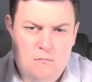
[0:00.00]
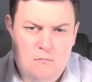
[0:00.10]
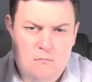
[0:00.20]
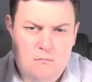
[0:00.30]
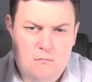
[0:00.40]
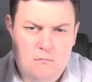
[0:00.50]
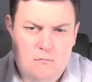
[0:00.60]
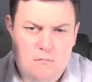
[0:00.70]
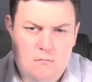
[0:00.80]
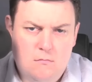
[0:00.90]

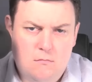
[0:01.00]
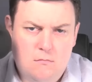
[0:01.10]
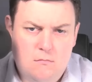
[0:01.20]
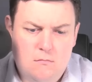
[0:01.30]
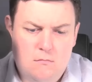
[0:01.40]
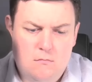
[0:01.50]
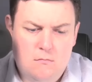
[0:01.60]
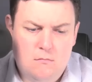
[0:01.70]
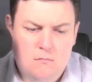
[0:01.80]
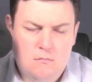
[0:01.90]

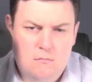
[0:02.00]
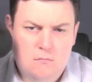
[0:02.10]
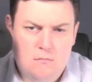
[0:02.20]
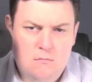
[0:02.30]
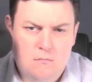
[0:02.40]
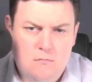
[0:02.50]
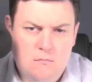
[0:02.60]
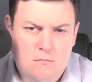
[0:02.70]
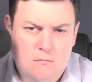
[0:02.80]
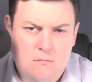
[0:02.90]

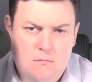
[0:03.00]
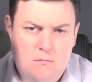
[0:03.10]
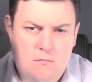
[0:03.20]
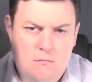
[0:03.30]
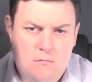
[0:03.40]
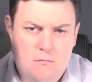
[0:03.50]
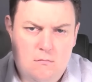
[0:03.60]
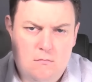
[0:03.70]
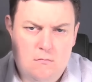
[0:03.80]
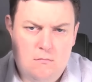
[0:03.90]

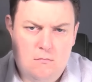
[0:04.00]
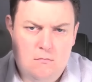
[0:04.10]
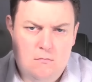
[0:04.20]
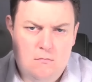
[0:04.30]
(not speaking)